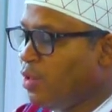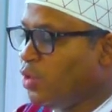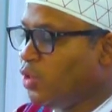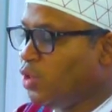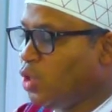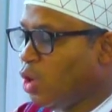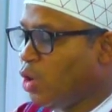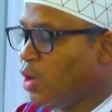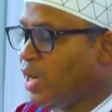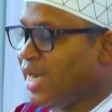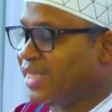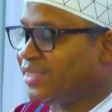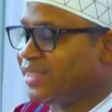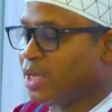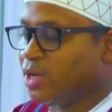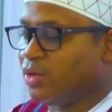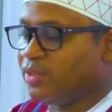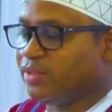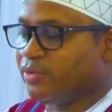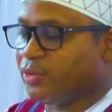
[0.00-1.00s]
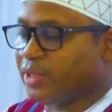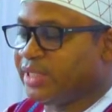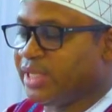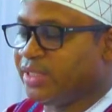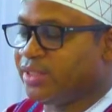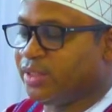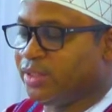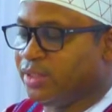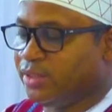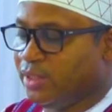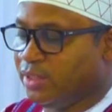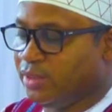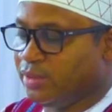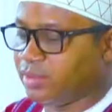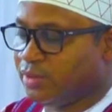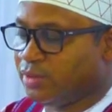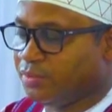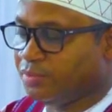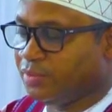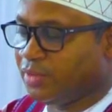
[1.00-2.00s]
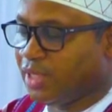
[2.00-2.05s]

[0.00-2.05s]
nor as second-rated citizens,